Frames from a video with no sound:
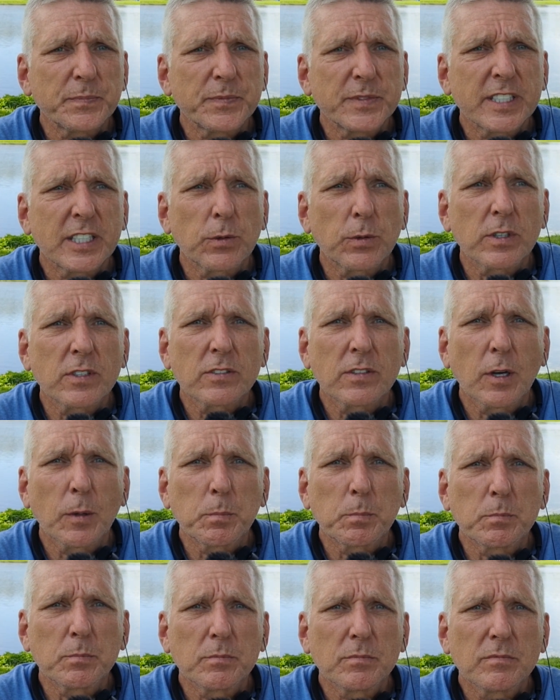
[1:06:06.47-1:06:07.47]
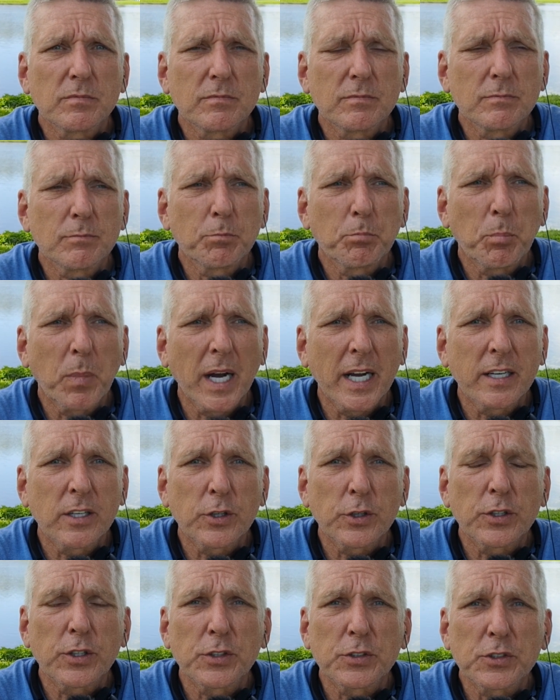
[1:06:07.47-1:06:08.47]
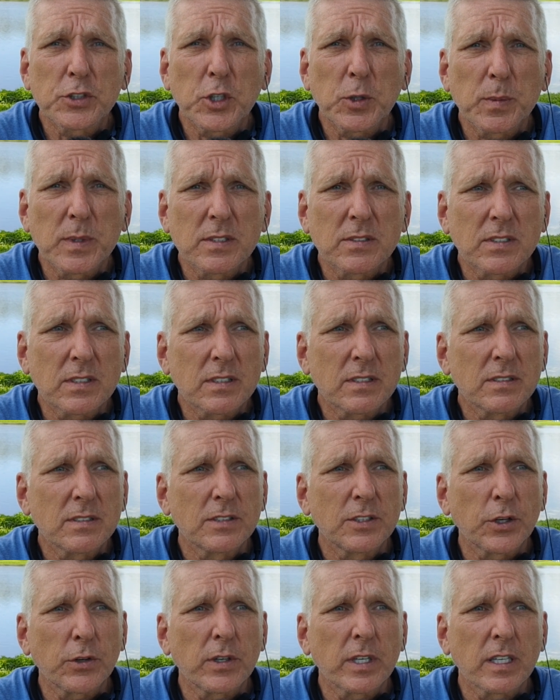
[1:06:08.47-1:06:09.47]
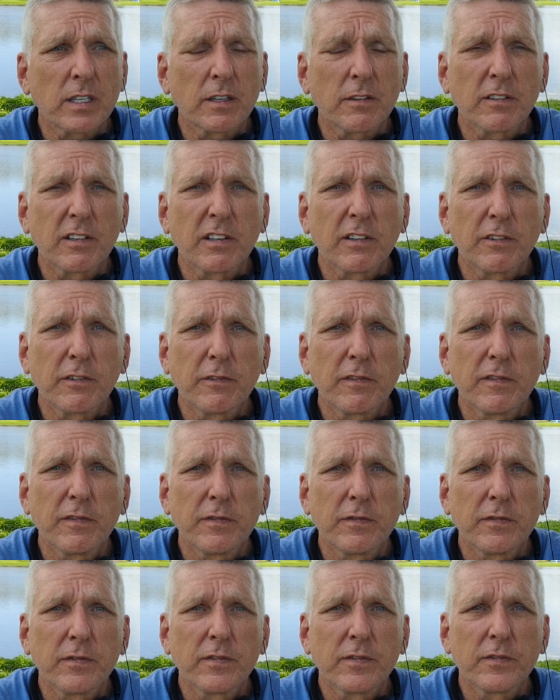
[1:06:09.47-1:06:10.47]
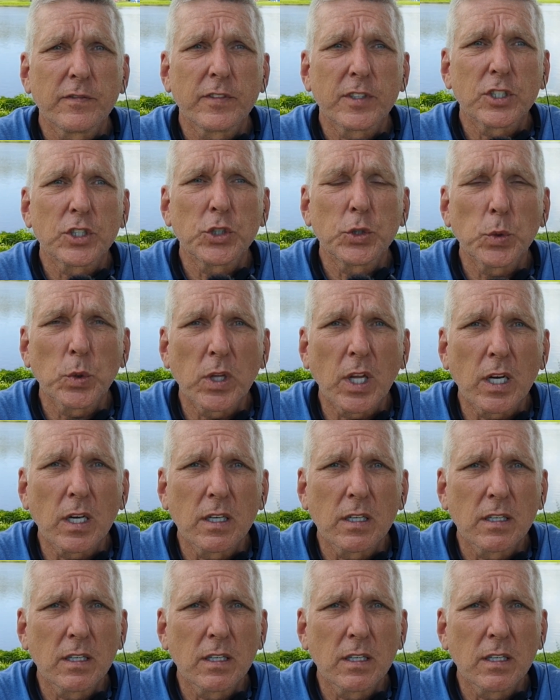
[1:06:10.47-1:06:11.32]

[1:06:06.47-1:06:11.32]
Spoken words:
there were some minor disturbances during Vishuddhi,